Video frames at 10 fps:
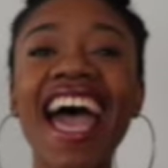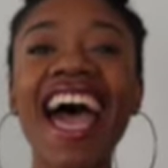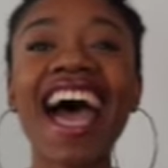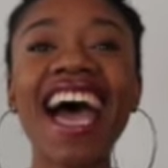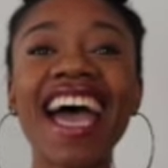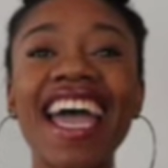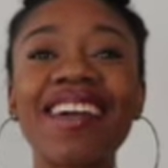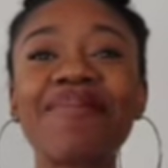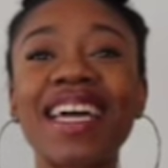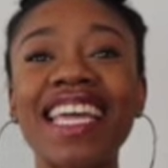Hi,
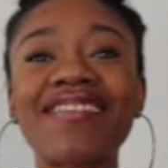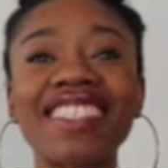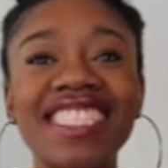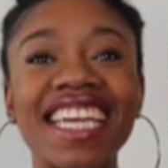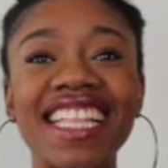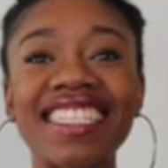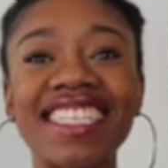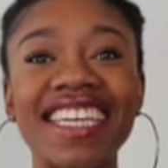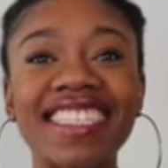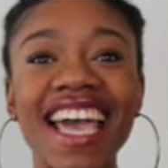my name is Jayla
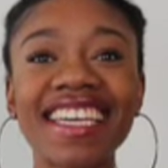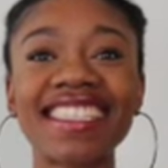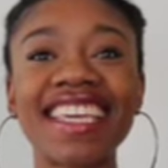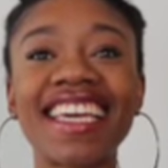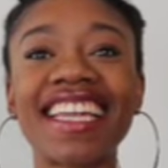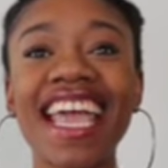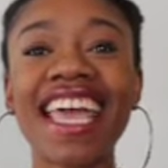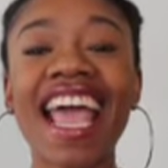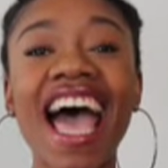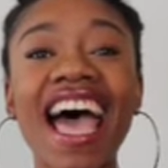J. Jackson,
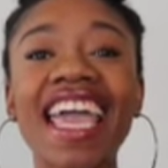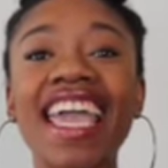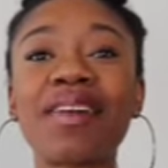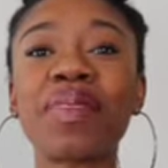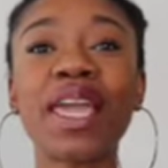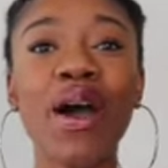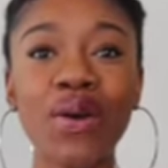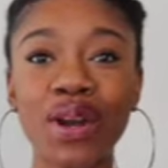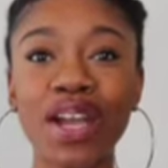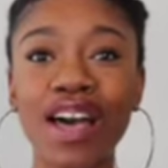and I am the
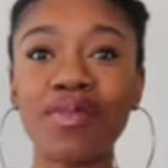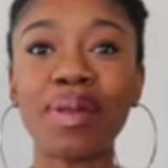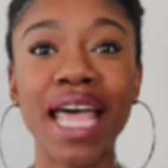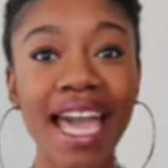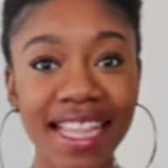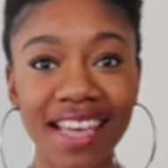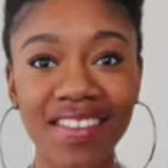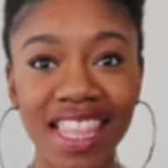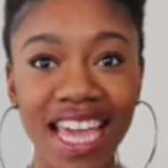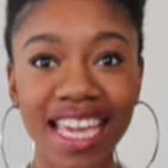owner of Black Love
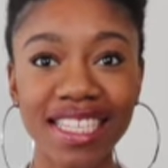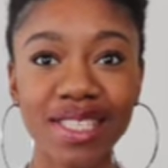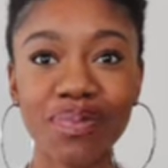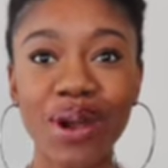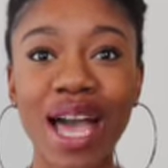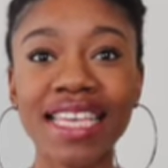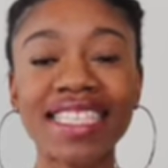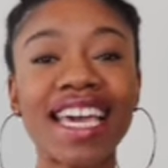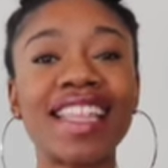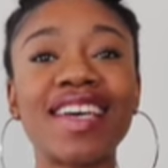and Light Enterprise,
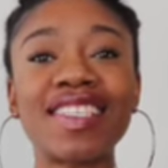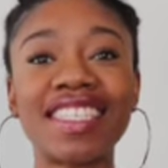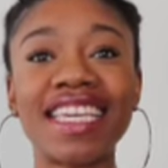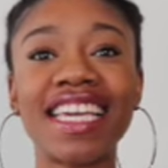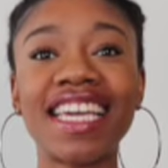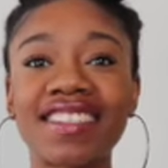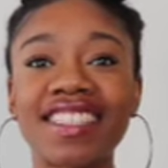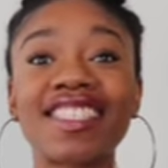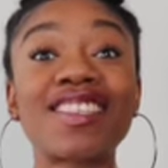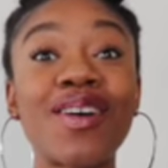LLC.
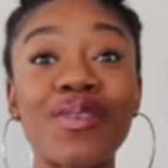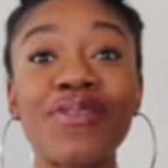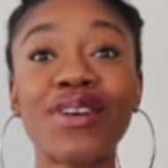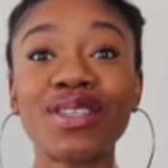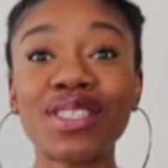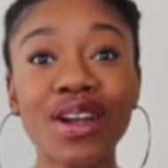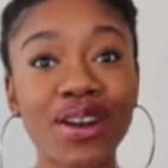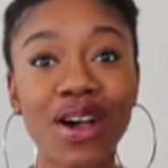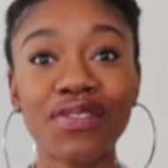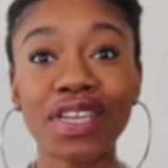So we first
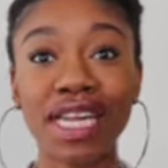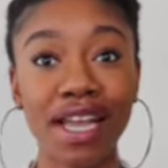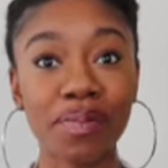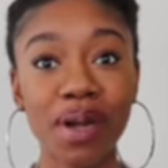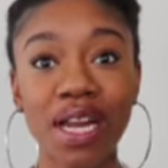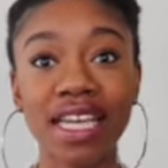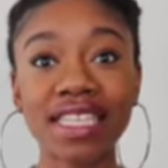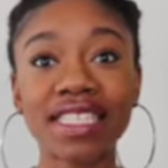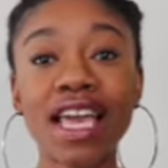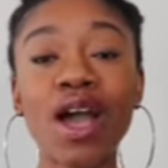started off in hair
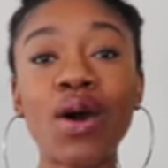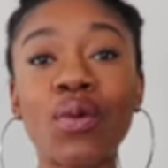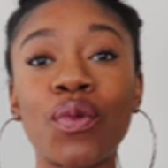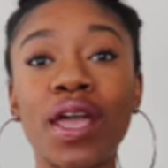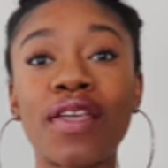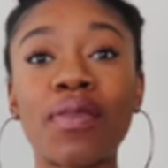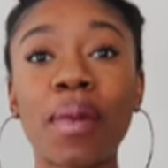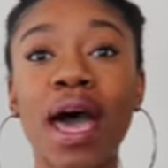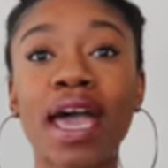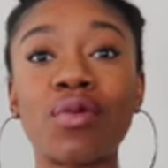products with
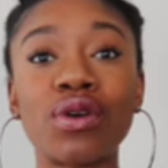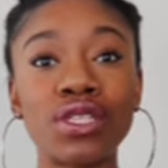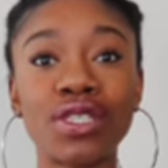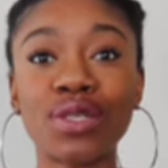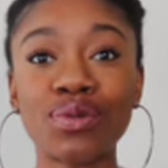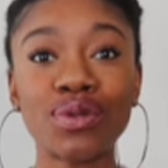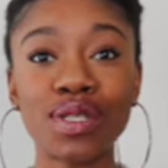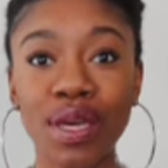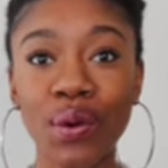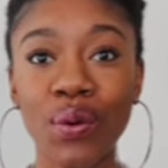my Riches and
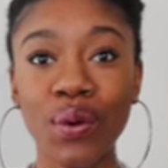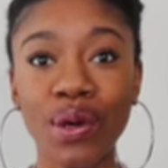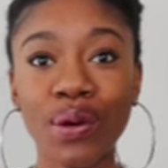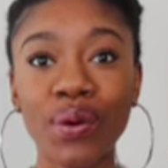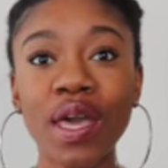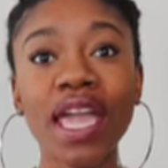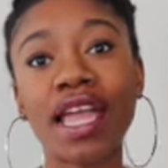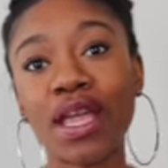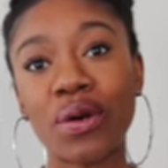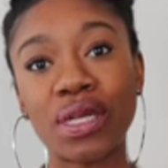Roots hair oil
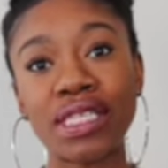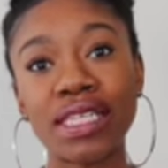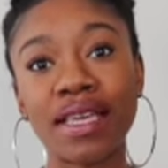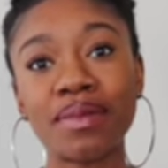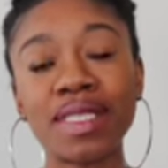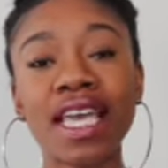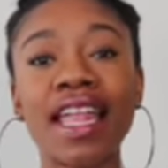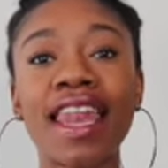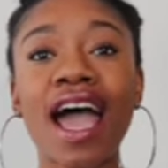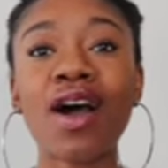and yoni steams,
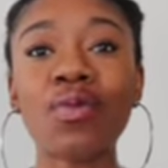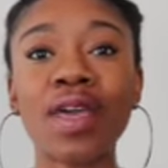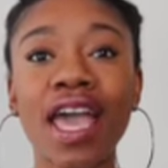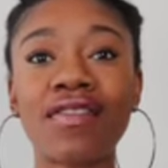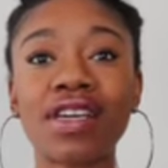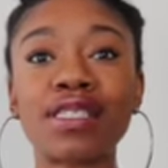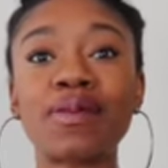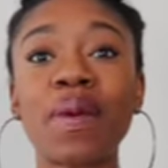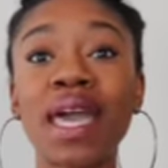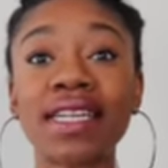and now we have
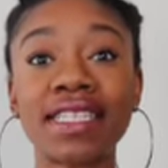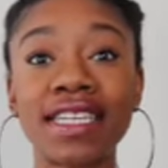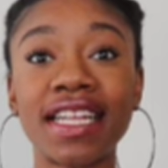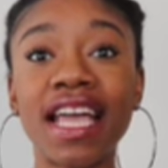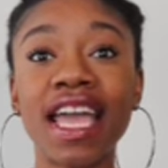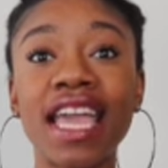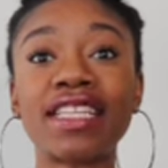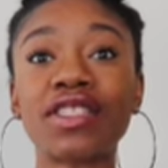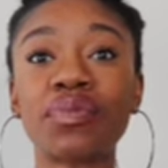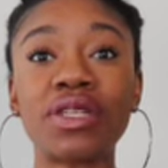expanded
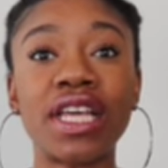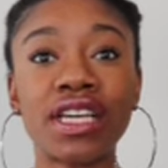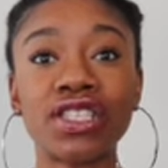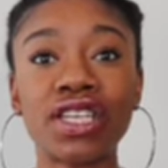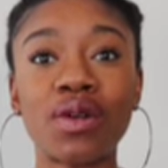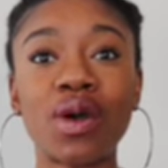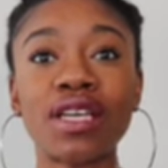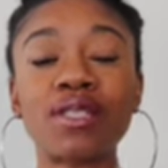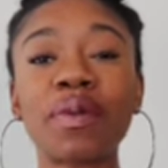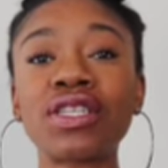into production,
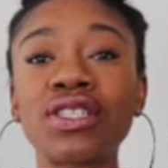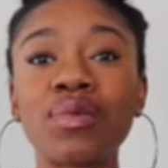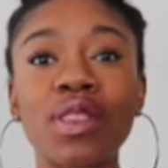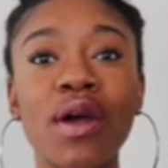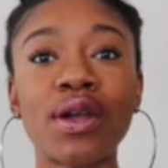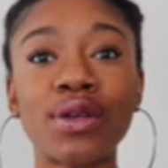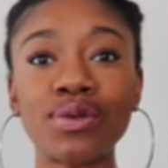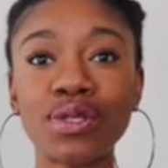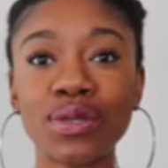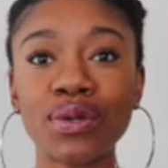especially with our
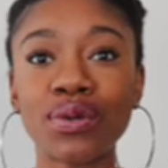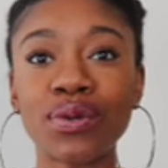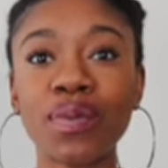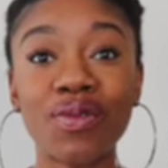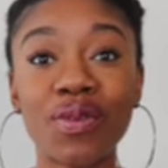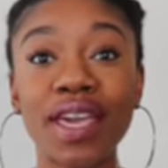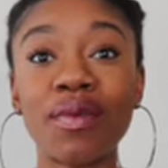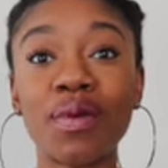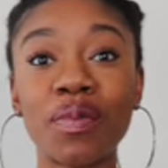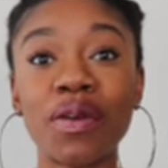YouTube. We
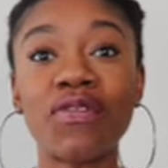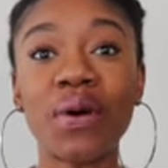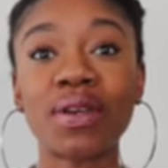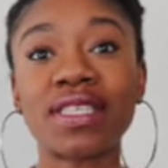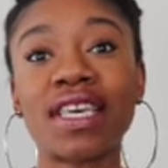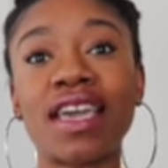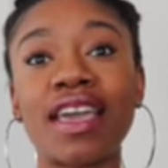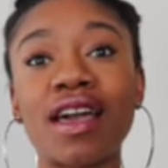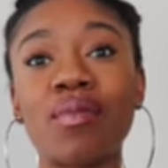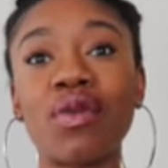will be
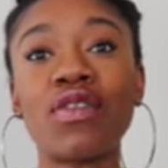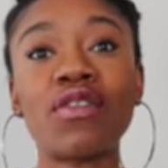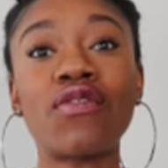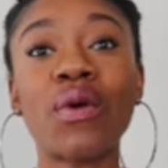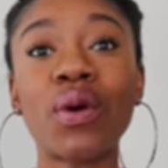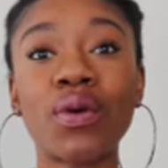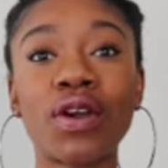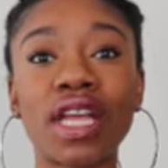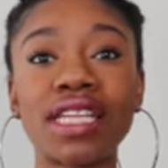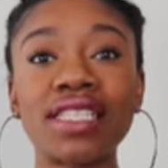focusing moving
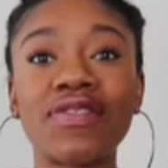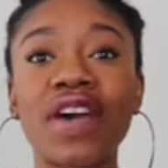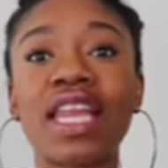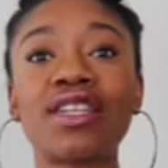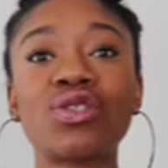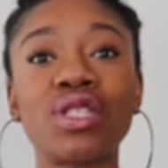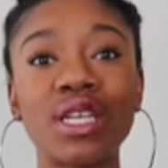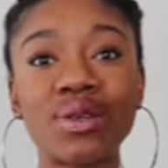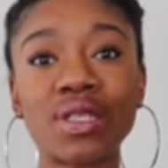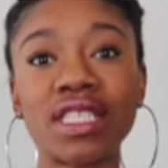forward into financial
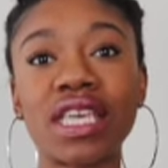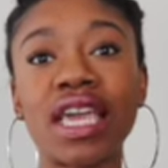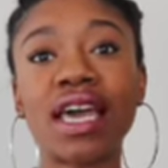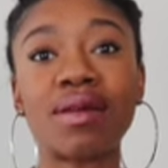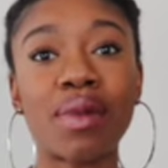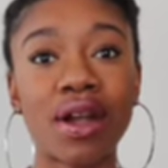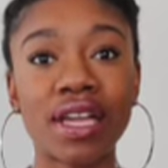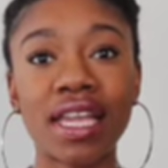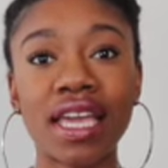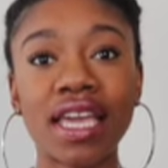literacy and
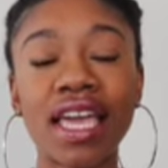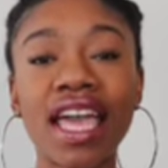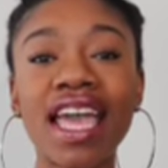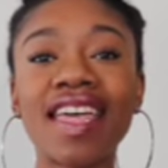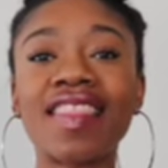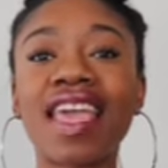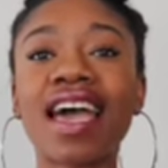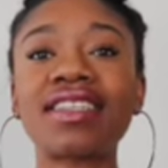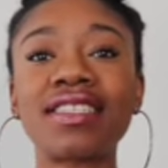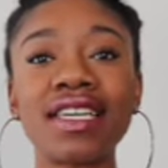marketing. The
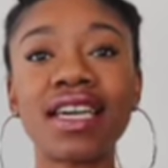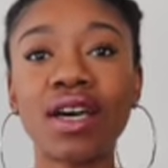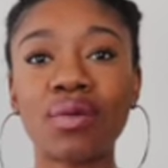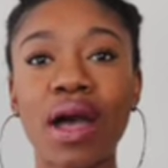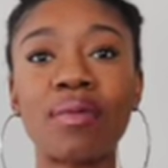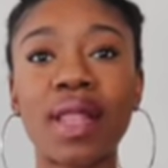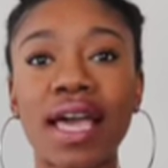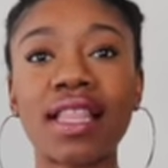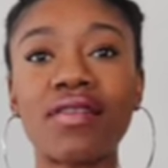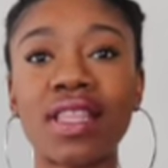idea around
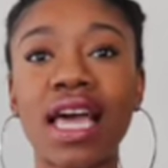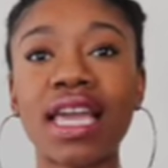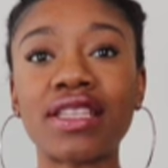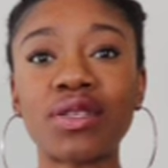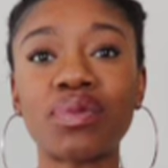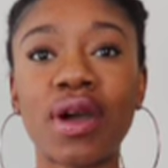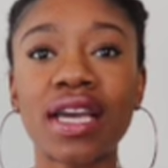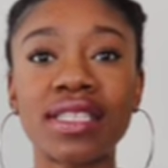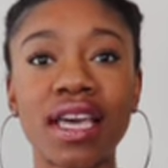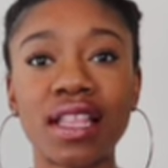Black Love and Light
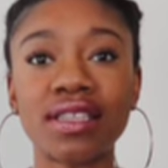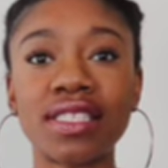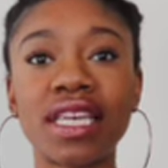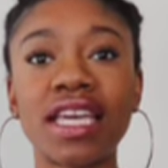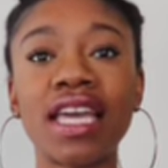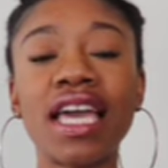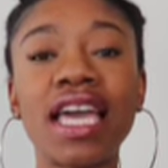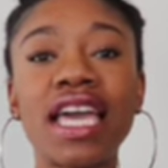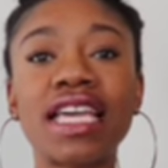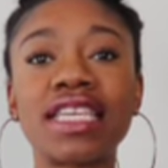Enterprise LLC
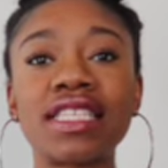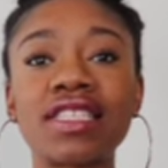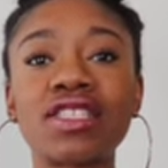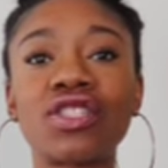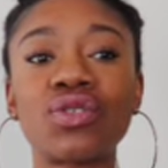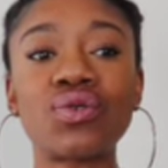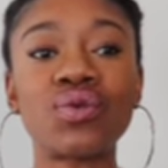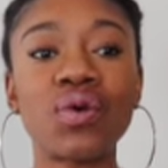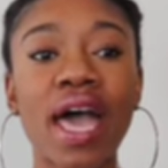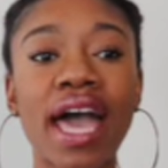is
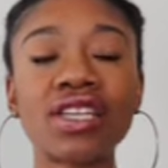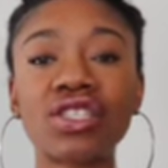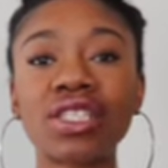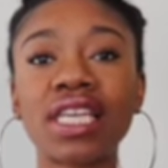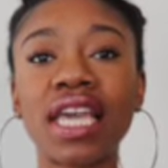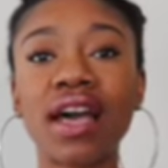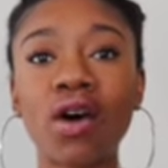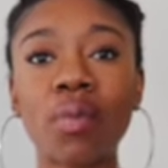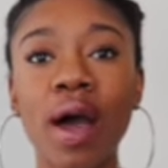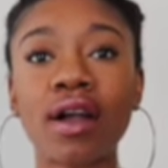to actually
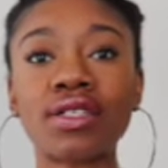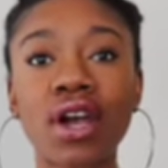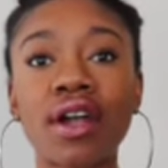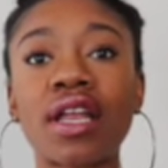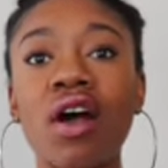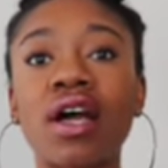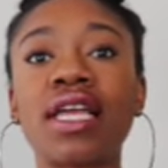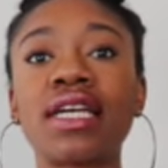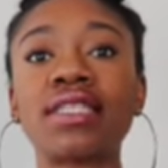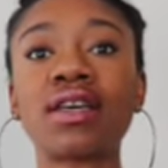help our target
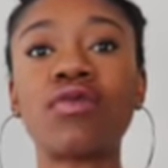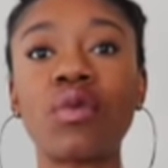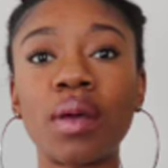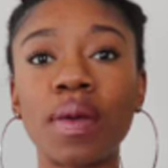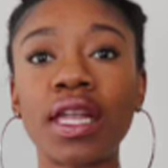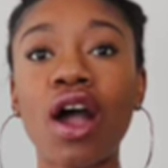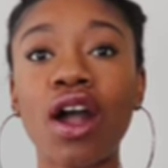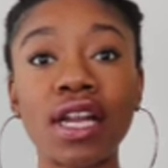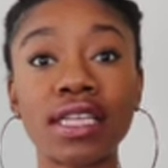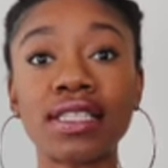audience of women,
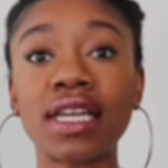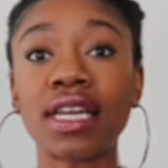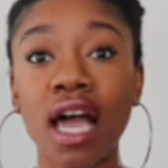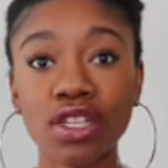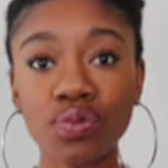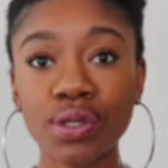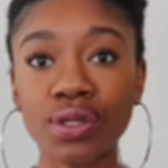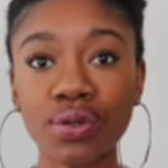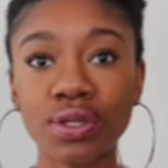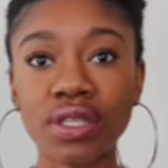artists, and
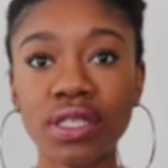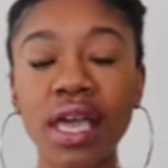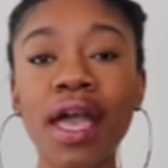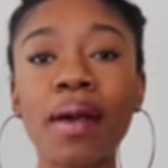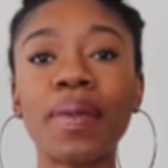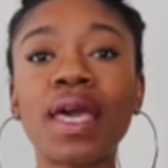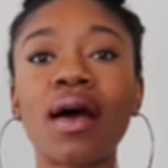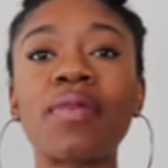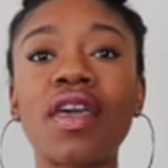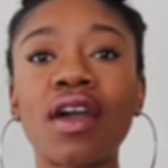entrepreneurs
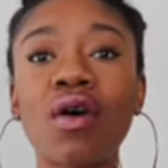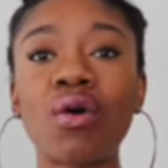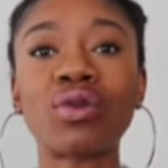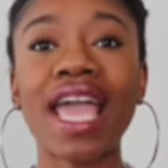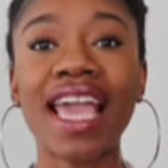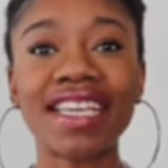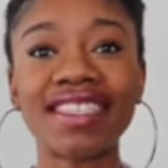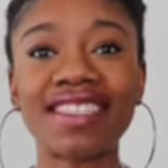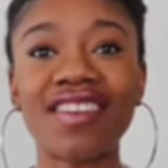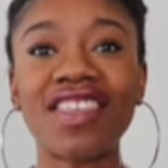become their own
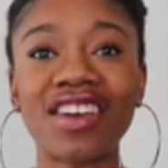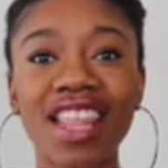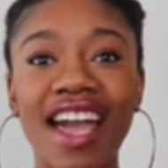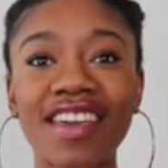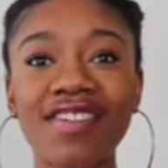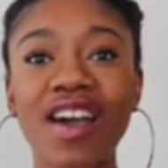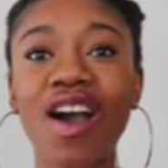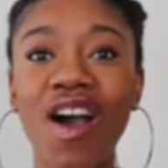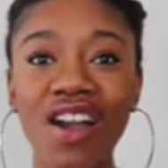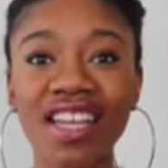ace of their life.
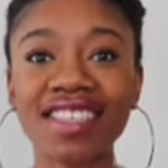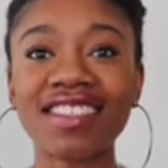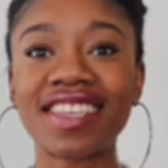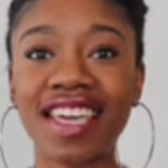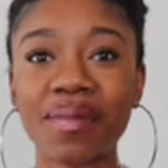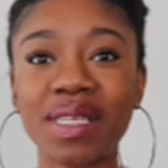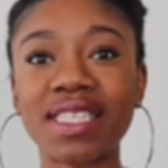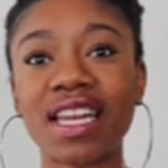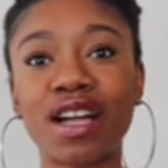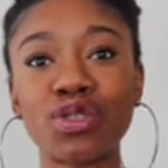Artist, chemist,
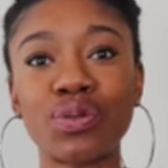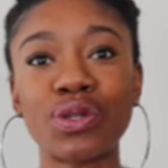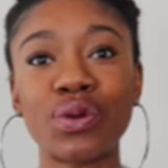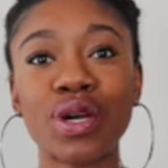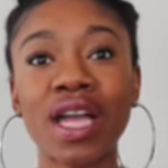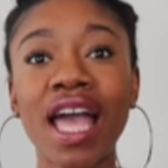and entrepreneur.